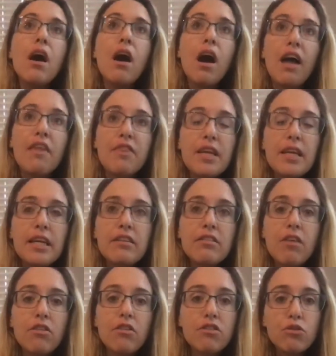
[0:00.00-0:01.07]
I think it's
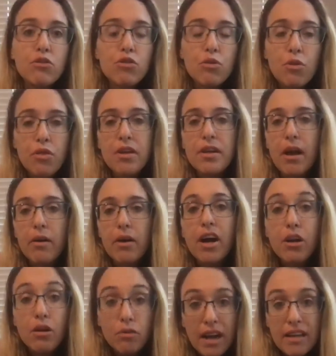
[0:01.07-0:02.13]
also to thin out
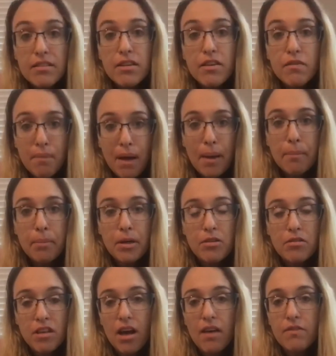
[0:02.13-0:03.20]
aggressive
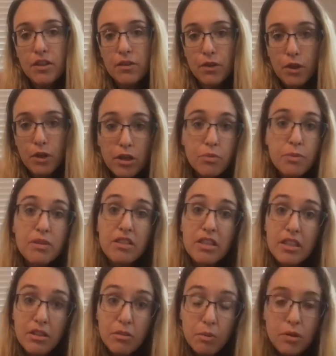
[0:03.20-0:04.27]
members of different herds. We see
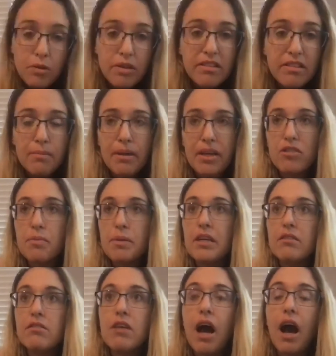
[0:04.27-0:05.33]
this with grizzly bears,
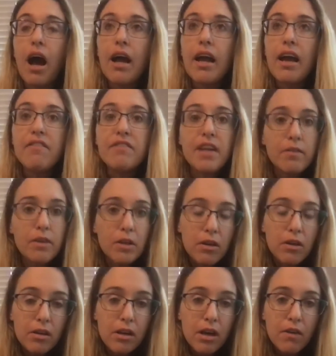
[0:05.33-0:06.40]
because I have never
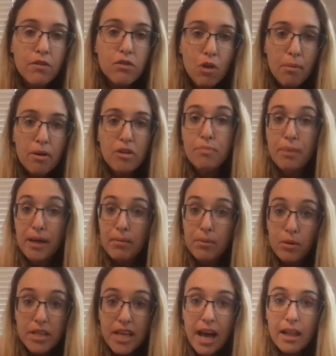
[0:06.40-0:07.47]
heard of so much bear
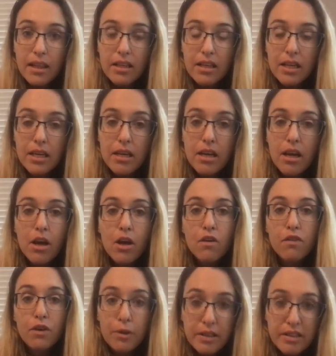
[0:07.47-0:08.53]
mortality
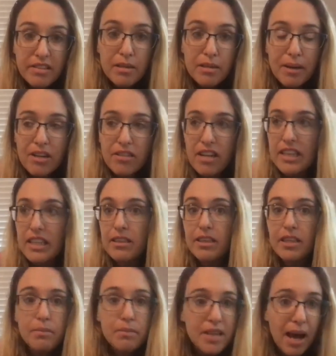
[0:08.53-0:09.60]
for grizzly bears. I
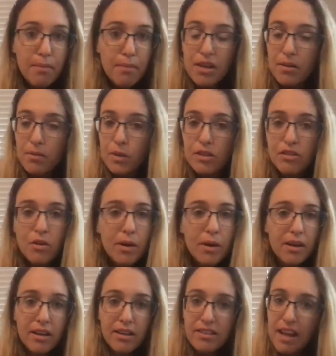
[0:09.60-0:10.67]
keep tabs on what's going
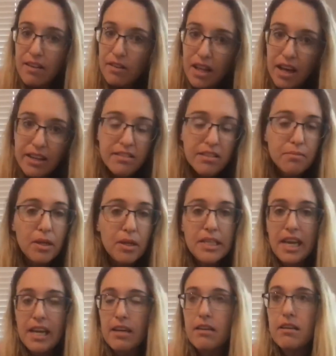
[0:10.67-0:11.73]
on because I have clients in
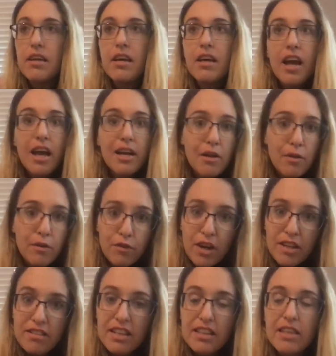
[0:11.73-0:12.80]
Montana and other
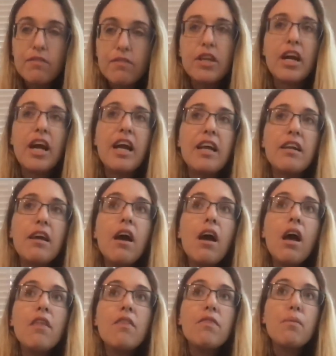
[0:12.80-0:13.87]
friends that live there. And
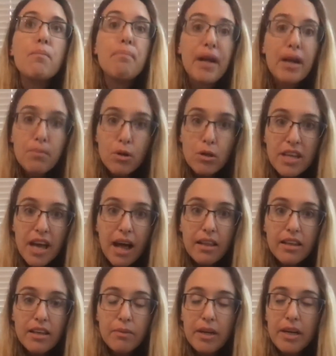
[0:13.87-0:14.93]
the bear
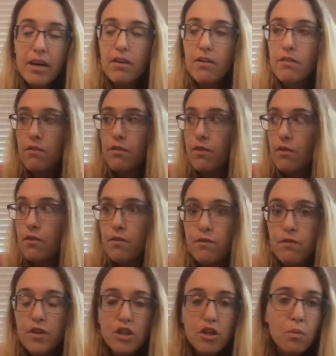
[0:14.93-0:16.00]
mortality rate of
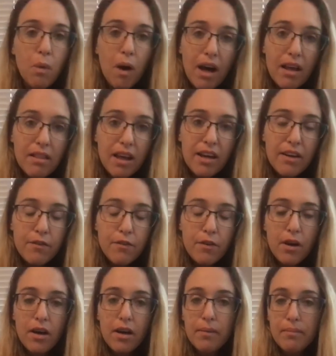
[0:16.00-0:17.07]
Fish and Wildlife
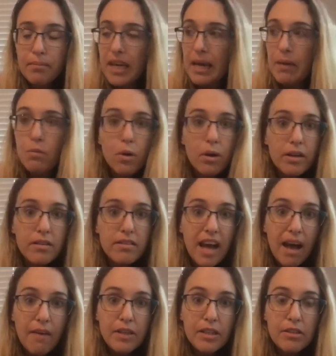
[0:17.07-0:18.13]
game wardens
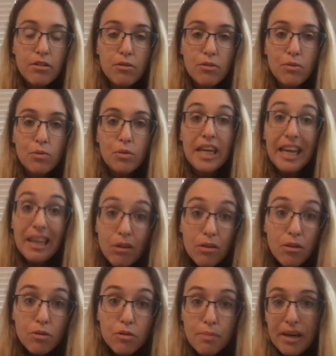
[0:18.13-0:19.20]
having to kill
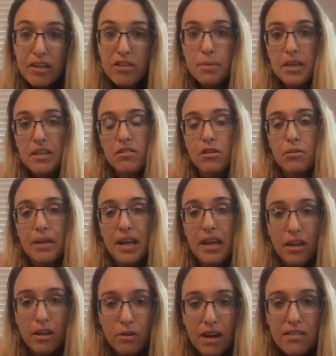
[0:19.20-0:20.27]
those bears because they're
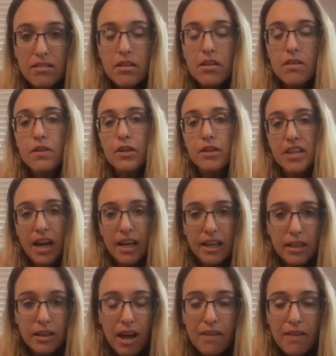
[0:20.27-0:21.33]
being aggressive, they're
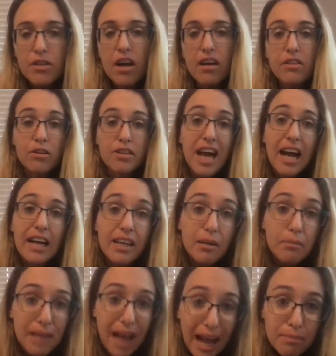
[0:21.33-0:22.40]
attacking livestock, they're attacking
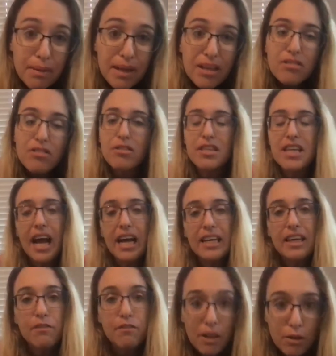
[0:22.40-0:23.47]
black bears, they're
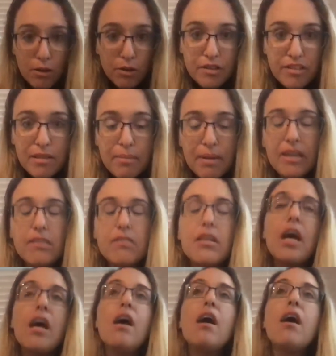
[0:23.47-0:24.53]
attacking fellow grizzly bears.
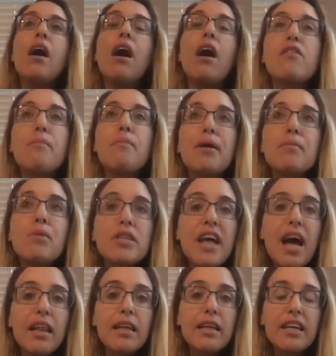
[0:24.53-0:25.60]
The bear
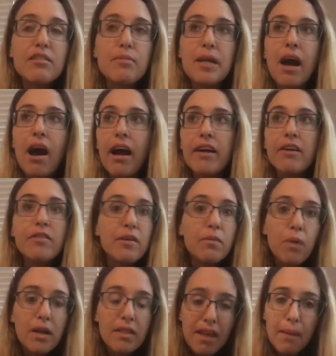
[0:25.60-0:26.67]
mortality has been higher than
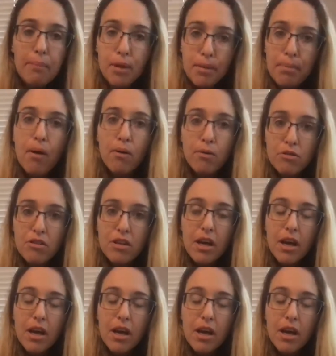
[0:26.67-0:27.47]
what that proposed